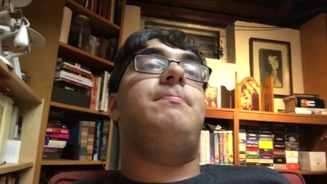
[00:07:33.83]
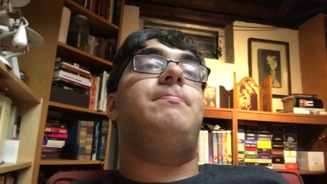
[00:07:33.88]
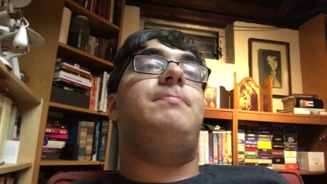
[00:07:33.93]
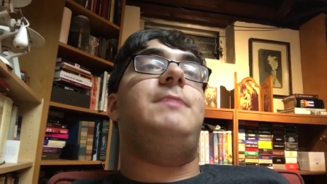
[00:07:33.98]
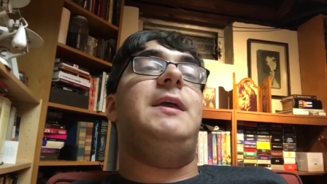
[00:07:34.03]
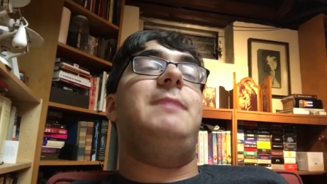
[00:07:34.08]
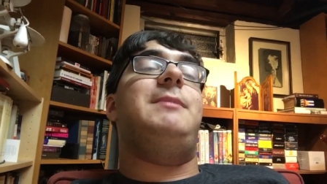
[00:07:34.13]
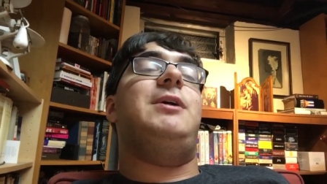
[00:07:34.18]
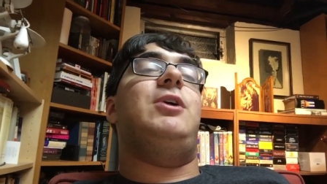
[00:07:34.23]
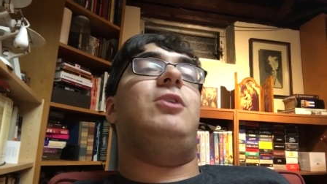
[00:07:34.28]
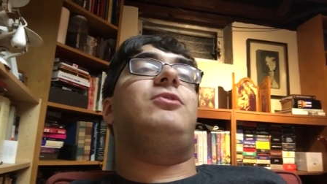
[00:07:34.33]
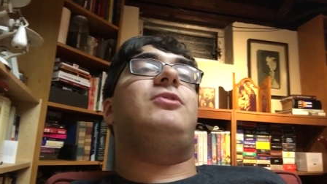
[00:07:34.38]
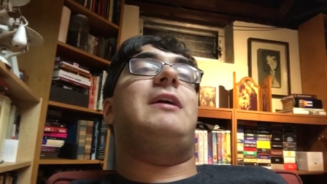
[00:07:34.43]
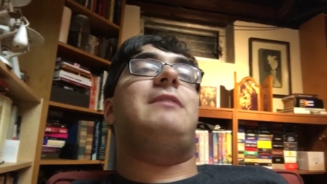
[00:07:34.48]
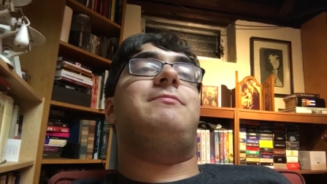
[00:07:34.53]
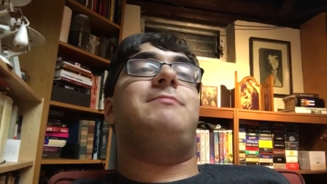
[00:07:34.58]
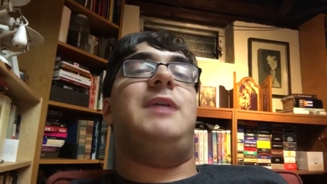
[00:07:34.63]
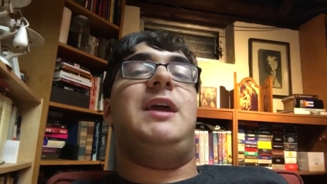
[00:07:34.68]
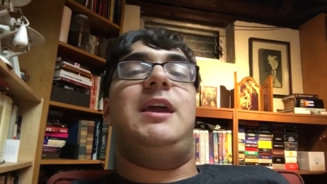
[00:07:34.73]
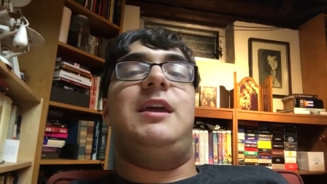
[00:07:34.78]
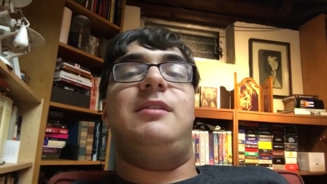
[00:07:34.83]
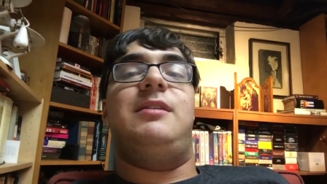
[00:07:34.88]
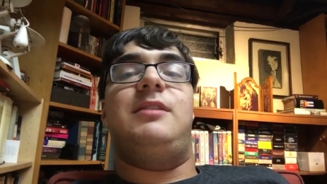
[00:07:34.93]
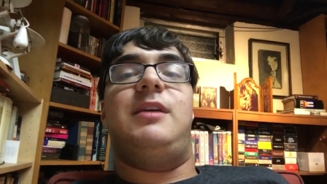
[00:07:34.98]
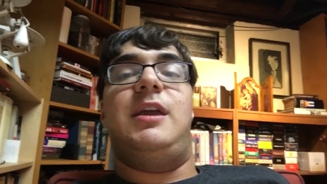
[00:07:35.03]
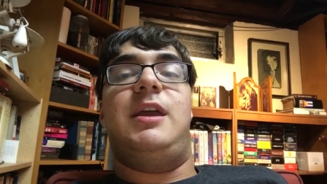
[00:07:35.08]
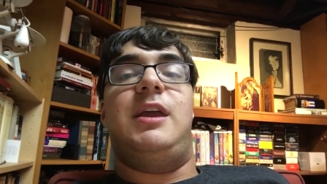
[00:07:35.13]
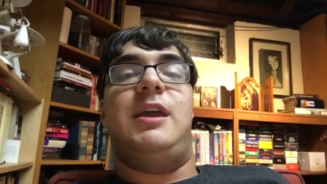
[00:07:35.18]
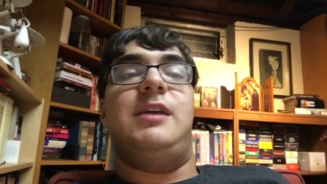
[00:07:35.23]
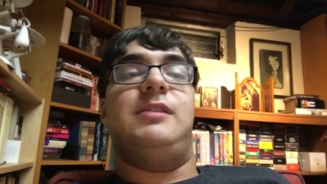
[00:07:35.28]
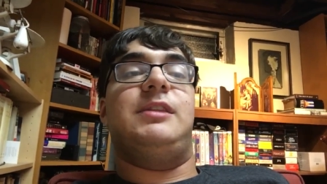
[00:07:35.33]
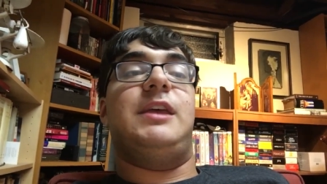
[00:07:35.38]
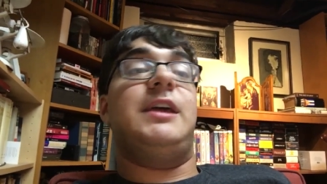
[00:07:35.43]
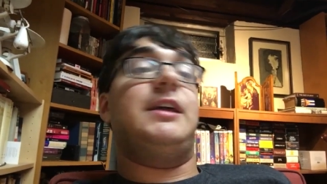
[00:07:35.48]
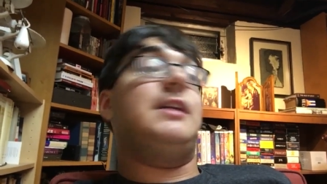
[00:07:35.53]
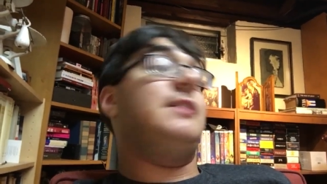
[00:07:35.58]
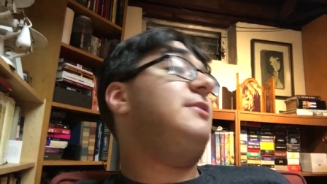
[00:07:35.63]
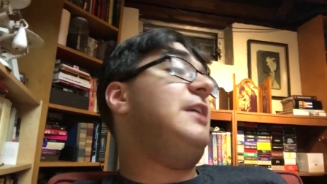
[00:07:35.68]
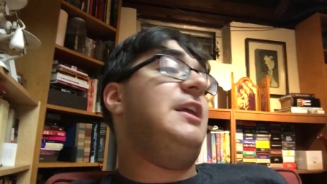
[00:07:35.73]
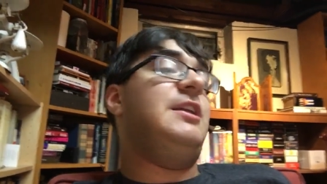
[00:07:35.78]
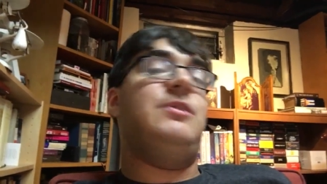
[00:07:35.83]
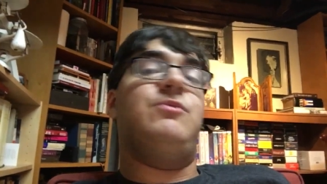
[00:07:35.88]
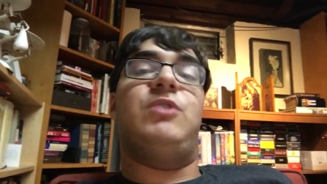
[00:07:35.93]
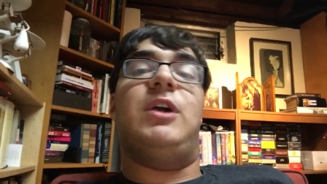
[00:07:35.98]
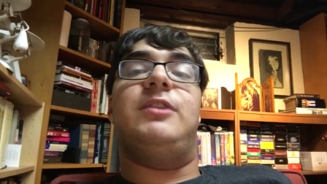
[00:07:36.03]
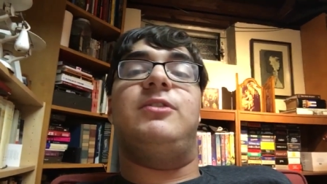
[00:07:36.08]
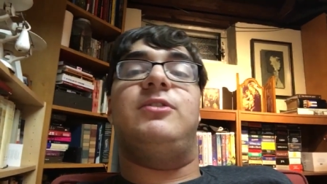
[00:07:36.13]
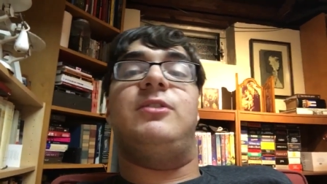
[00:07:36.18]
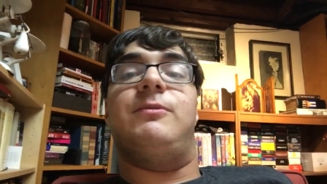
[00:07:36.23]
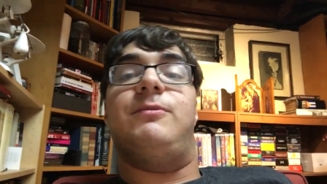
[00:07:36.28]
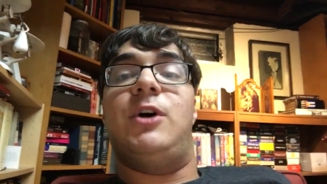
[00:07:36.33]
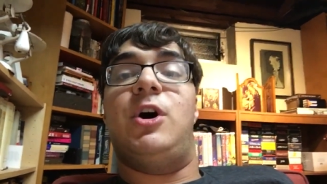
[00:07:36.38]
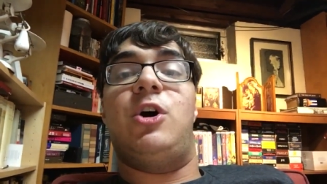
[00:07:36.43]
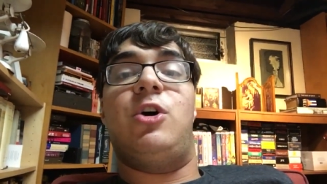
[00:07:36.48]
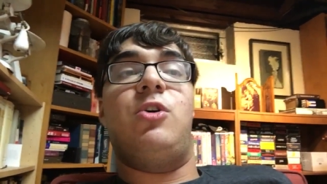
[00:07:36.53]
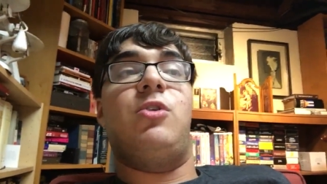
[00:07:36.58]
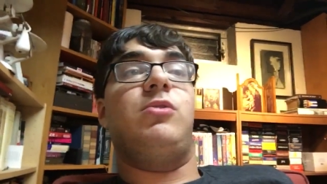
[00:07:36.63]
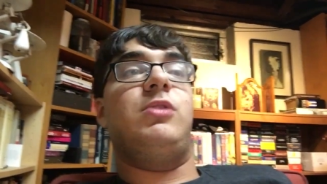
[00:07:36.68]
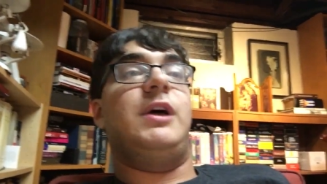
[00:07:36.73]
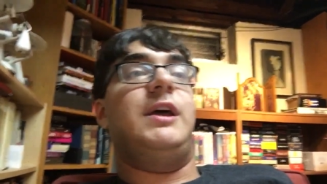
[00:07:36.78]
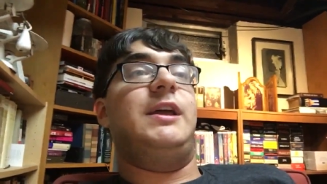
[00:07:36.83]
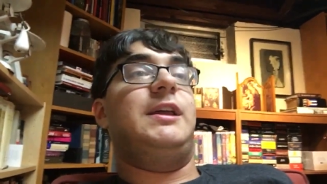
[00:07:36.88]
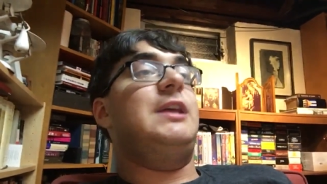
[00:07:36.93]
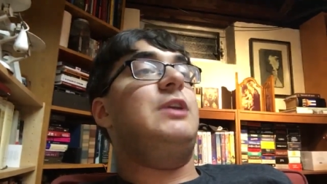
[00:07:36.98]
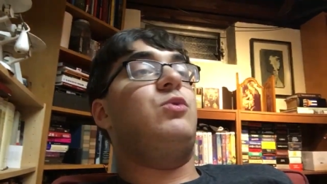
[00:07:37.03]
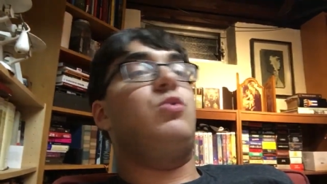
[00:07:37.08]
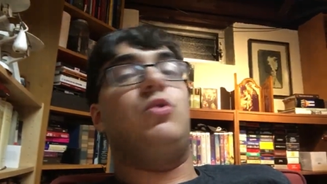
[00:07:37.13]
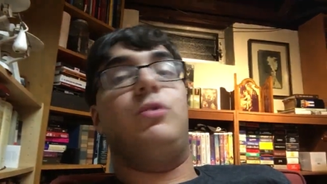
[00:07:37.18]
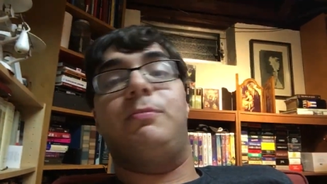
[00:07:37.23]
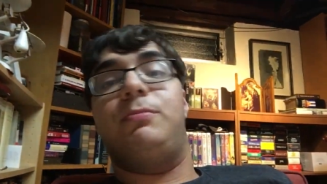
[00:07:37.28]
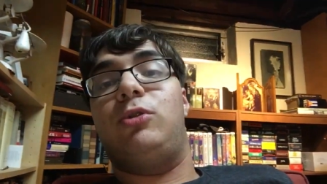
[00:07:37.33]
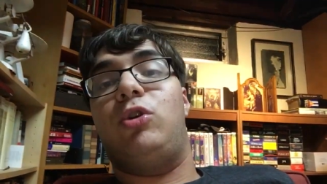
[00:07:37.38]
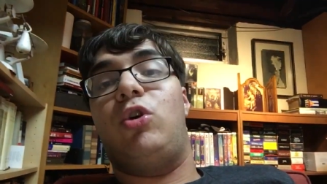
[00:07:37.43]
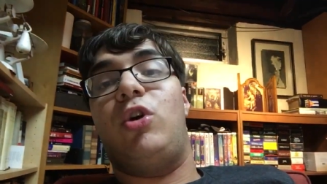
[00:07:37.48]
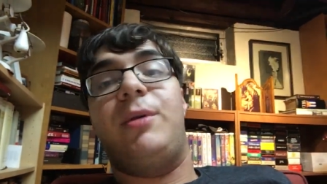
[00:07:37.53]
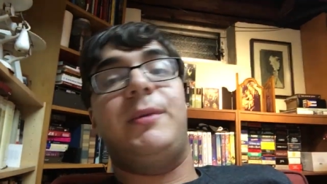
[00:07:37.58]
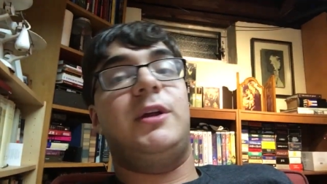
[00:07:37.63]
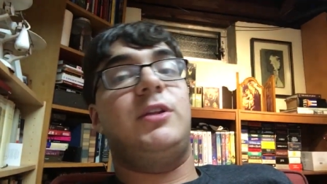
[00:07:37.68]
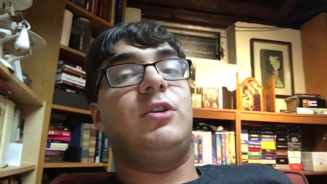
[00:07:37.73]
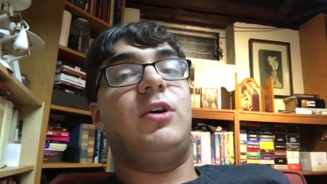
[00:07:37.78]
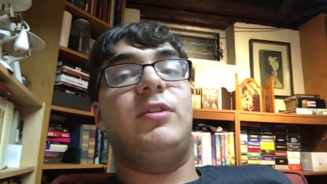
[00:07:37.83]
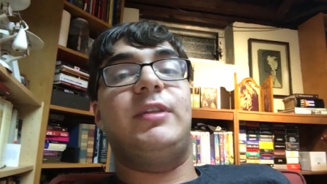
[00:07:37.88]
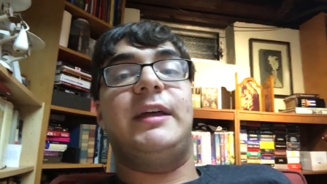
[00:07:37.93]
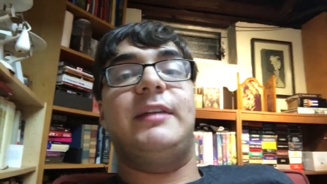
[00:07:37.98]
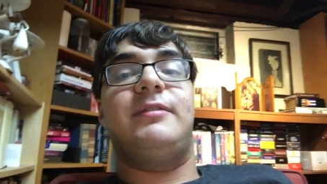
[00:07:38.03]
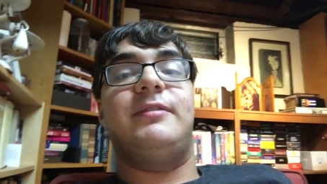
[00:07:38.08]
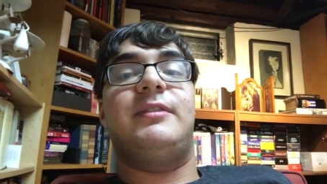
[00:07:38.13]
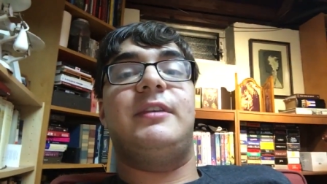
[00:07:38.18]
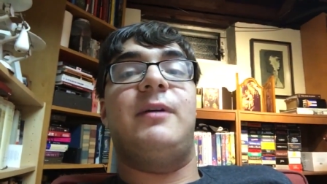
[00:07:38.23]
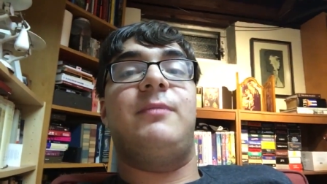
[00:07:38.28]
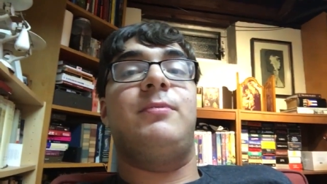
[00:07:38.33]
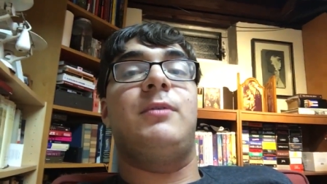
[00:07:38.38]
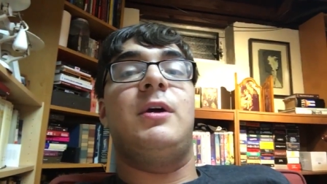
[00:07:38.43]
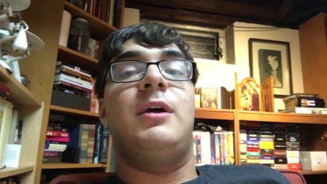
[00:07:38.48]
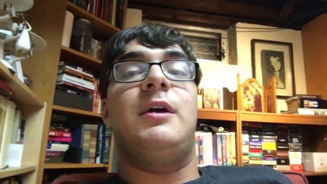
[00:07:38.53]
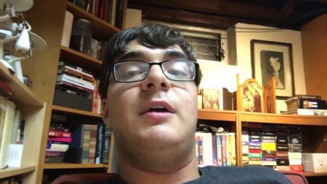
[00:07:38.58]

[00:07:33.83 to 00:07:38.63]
females have made in like attaining rights to vote, like equal employment and all that stuff,